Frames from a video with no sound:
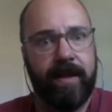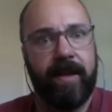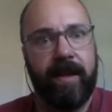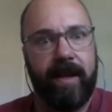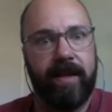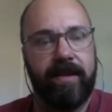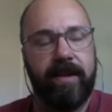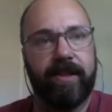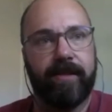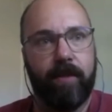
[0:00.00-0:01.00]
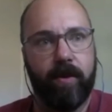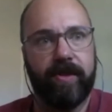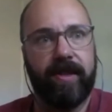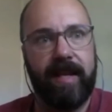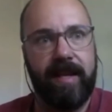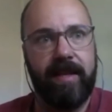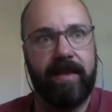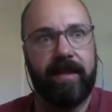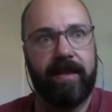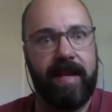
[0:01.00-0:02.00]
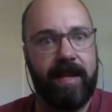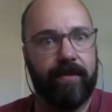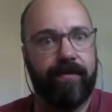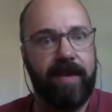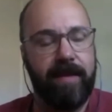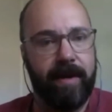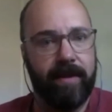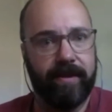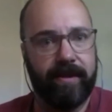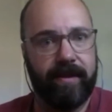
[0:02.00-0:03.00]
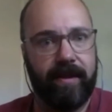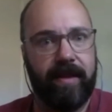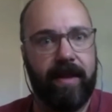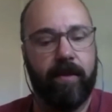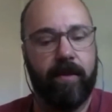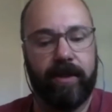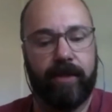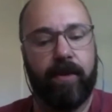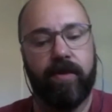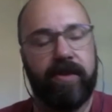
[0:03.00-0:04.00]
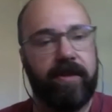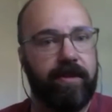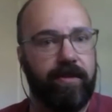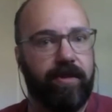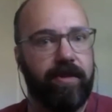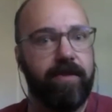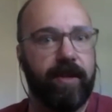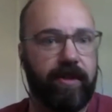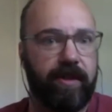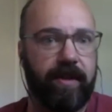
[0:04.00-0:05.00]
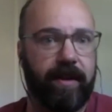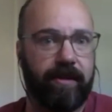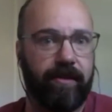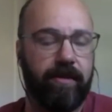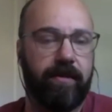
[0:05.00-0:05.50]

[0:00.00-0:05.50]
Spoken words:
It's mostly the natal females that were exposed to too much testosterone